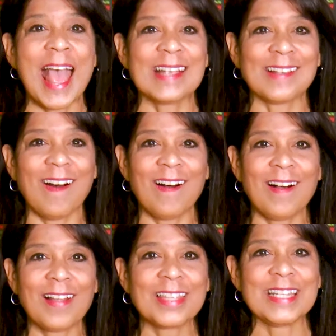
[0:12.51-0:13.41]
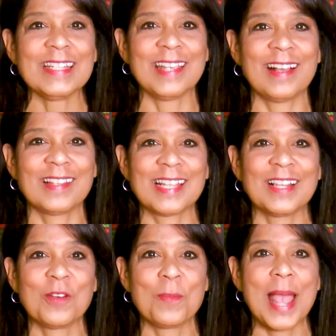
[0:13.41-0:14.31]
has all the details.
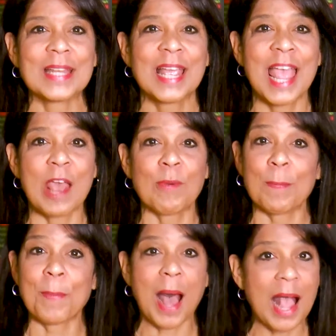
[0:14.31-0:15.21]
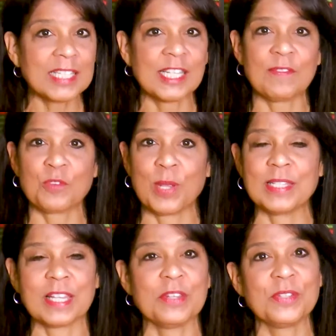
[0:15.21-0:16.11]
Hello, Matt. And what positive
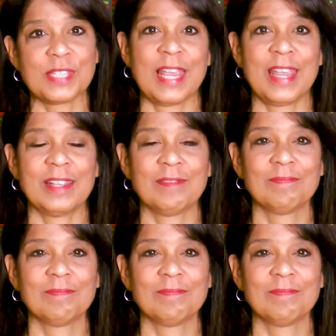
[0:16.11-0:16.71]
trends are you seeing?